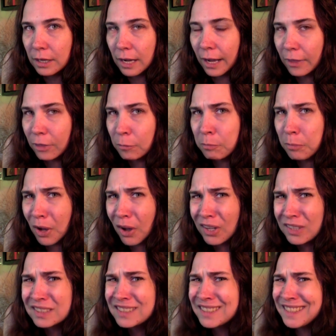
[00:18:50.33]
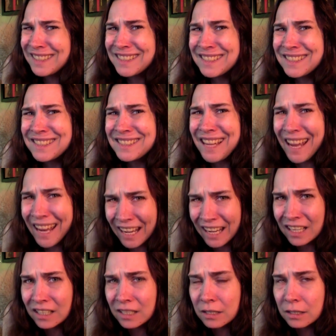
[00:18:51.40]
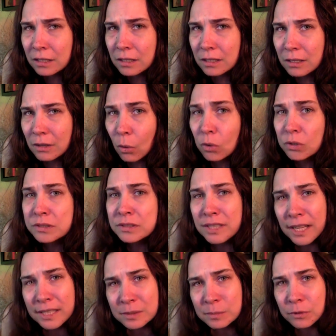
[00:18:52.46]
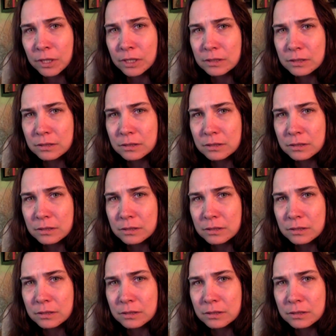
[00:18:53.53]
Either Boz is insane or desperate.